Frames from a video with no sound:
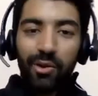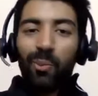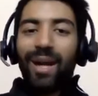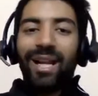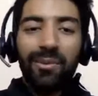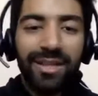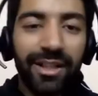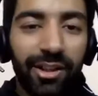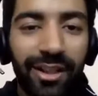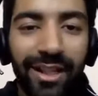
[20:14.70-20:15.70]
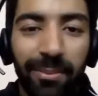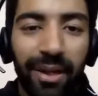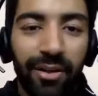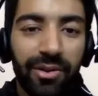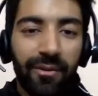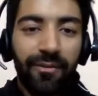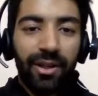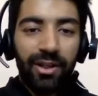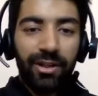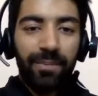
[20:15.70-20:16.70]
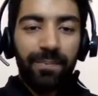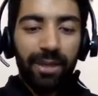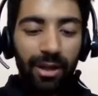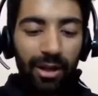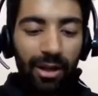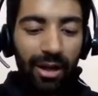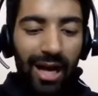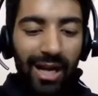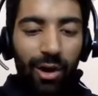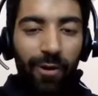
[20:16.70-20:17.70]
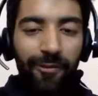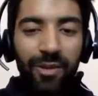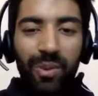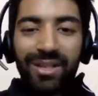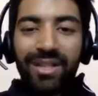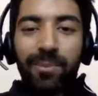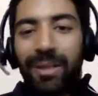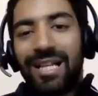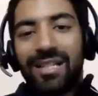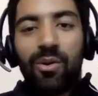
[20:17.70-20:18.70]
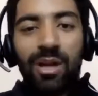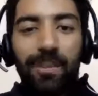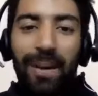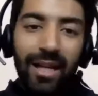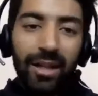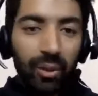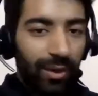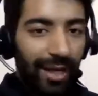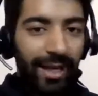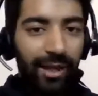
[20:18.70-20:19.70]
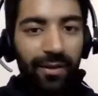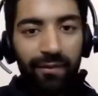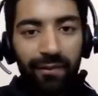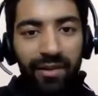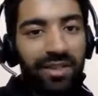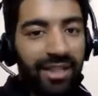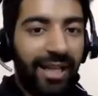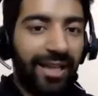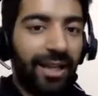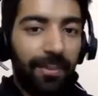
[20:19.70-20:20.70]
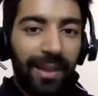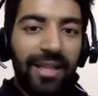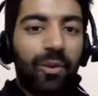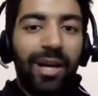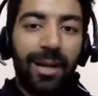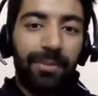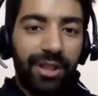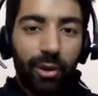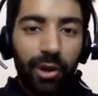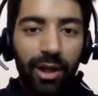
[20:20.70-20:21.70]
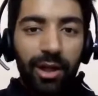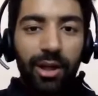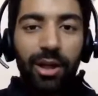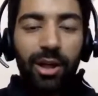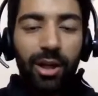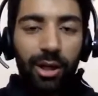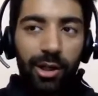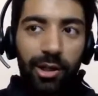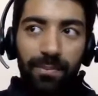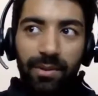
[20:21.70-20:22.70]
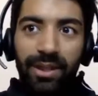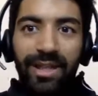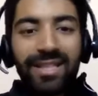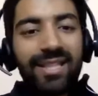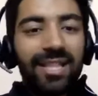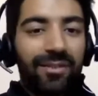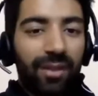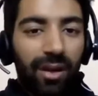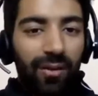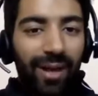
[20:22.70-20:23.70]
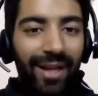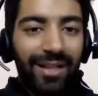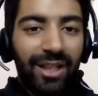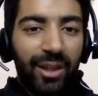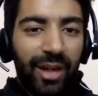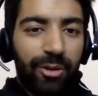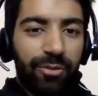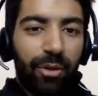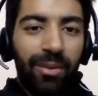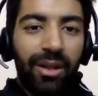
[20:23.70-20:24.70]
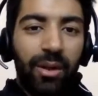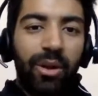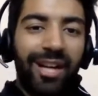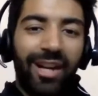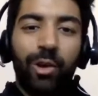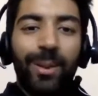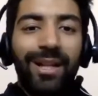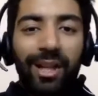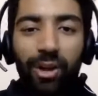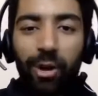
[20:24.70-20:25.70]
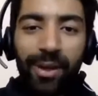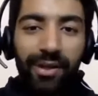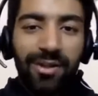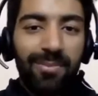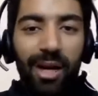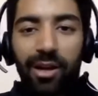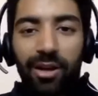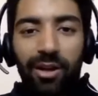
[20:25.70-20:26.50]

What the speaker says: So while I was interning at Microsoft, our office was in a place called Belendu, and we were staying at a place called MG Road. The distance wise, it was probably around 10 to 12 kilometers, but